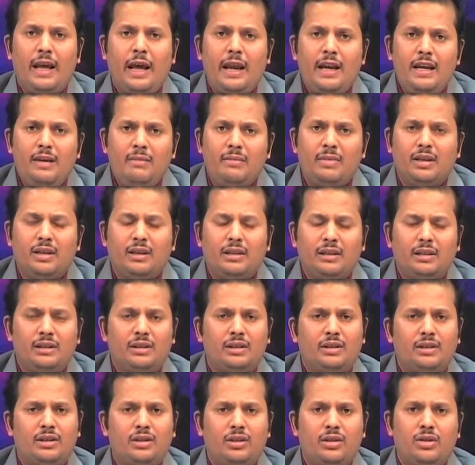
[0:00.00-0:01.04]
in
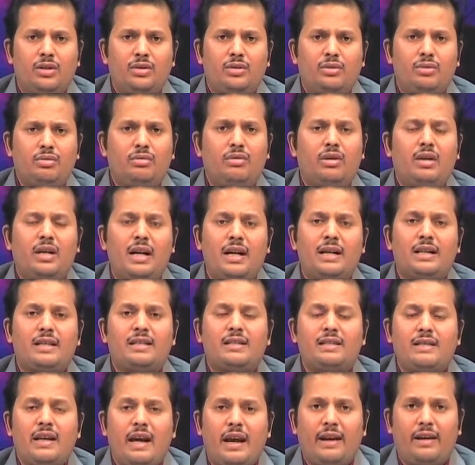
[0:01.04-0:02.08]
animals do not
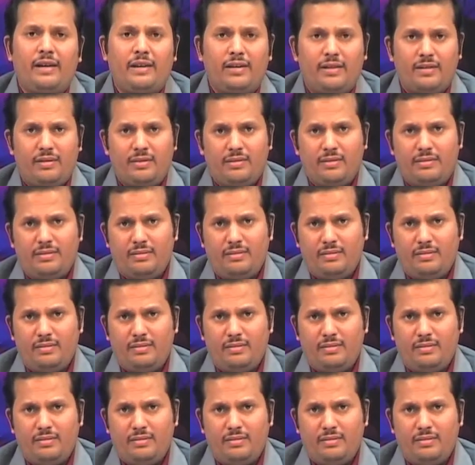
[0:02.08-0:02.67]
understand